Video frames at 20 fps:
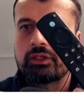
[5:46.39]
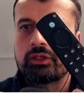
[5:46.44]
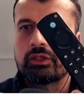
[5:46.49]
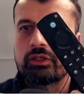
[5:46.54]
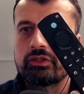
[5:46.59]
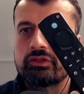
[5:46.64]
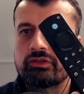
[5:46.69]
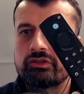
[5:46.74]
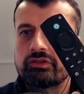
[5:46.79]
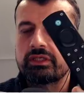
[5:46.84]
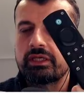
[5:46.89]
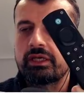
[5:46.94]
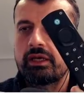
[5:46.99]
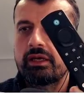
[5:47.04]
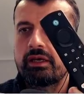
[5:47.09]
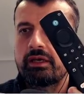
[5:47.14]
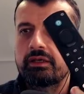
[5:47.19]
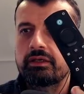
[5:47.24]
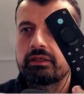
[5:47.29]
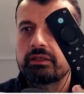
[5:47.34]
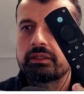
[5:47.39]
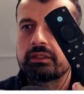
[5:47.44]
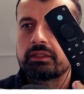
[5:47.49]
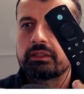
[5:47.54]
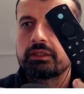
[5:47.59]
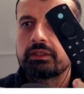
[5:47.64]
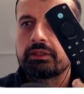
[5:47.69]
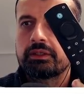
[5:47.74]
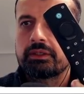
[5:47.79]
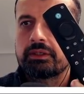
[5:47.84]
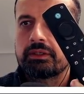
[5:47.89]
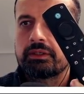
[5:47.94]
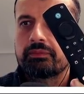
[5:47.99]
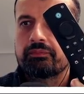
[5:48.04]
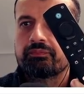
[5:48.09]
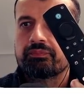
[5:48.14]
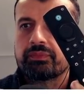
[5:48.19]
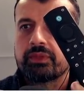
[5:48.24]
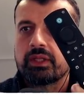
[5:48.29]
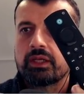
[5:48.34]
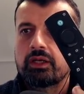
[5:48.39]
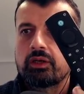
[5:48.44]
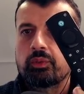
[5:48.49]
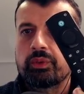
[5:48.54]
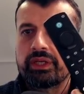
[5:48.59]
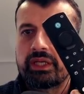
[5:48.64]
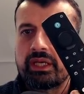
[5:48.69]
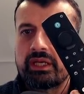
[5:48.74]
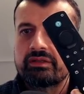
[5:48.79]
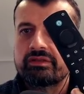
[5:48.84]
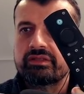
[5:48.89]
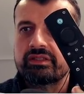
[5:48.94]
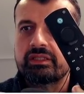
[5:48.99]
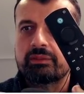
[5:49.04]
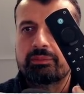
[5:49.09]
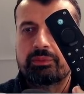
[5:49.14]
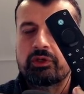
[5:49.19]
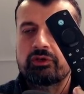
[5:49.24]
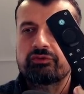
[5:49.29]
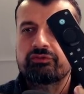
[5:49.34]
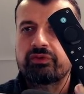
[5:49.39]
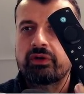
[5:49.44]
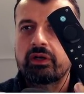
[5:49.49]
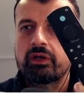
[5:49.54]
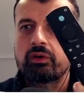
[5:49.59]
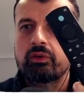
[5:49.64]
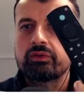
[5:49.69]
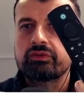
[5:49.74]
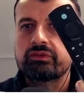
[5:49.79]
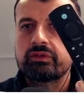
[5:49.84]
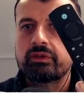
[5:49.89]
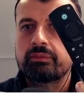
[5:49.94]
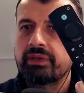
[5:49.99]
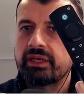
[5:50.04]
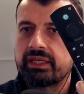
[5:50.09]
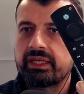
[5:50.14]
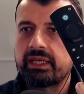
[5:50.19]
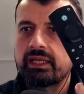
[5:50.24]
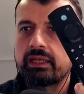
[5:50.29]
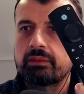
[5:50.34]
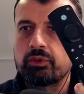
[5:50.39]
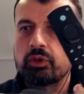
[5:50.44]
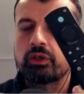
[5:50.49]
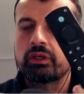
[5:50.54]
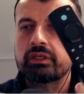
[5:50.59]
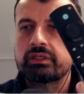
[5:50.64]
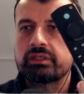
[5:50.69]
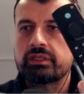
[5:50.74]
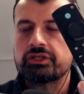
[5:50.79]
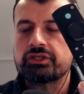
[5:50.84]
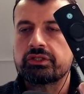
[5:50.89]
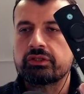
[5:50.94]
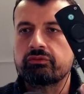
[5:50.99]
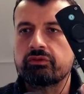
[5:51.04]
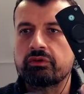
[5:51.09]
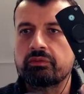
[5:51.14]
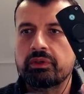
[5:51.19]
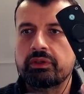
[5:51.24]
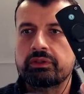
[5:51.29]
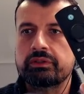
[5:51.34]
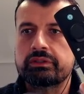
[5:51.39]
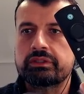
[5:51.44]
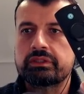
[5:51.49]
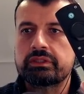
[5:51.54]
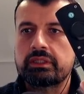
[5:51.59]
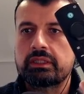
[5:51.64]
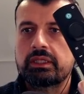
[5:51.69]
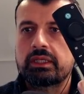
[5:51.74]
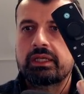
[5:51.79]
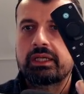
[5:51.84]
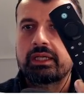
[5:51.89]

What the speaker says: You see here, we get to see the profiles, but again, I'm not going to touch the remote.